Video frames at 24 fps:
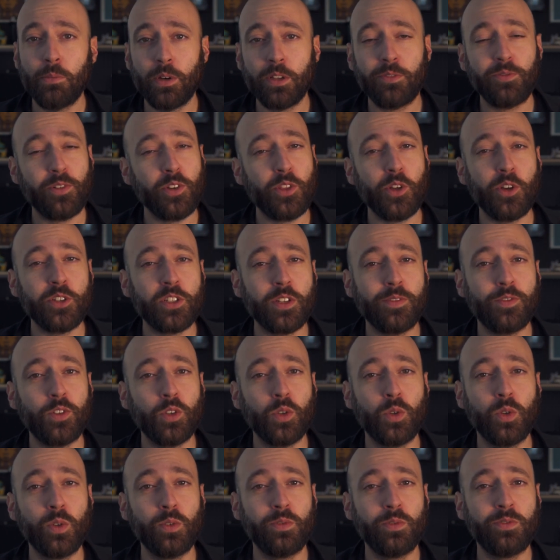but for those of
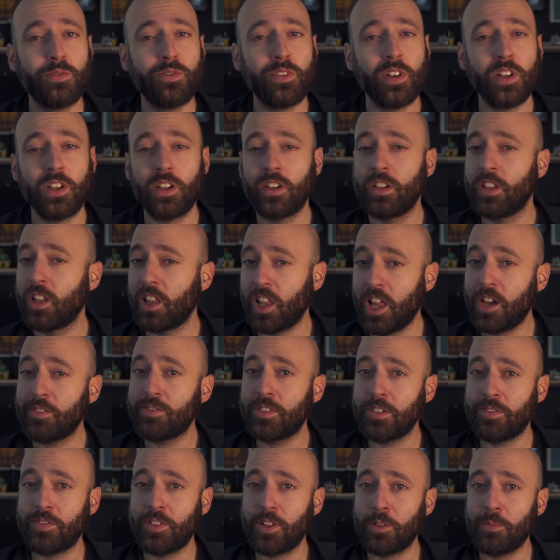you who've
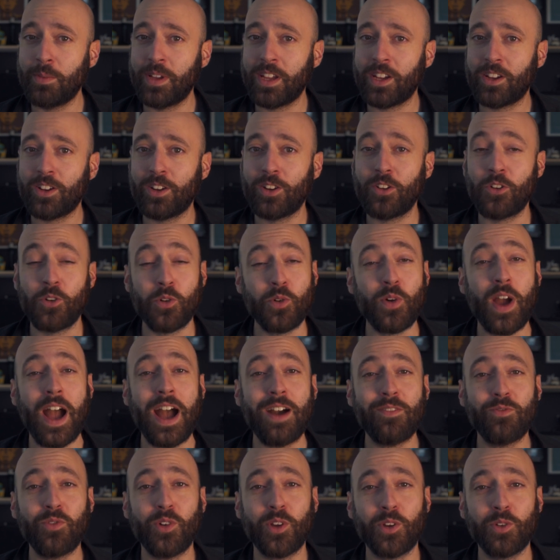loved a filmmaker or who
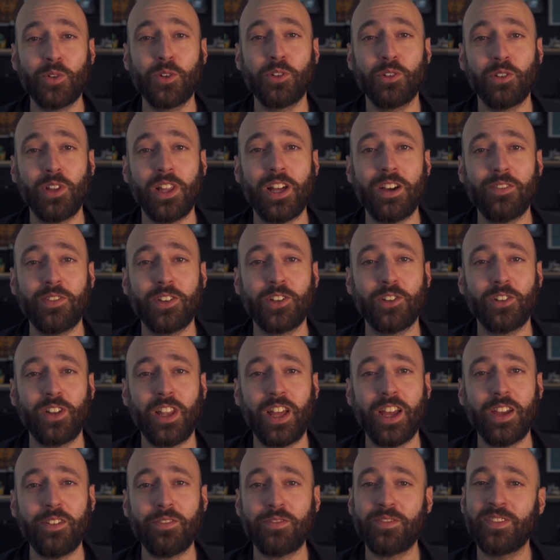have one who you love in your
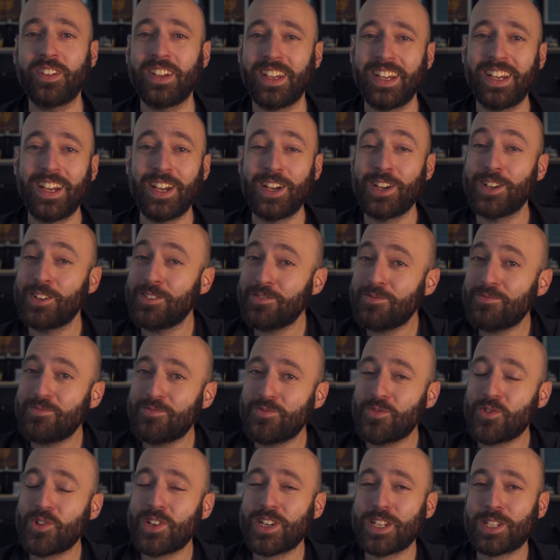life,
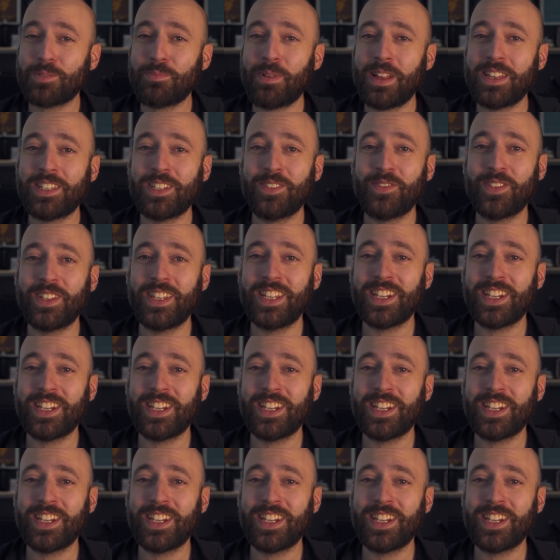we're an expensive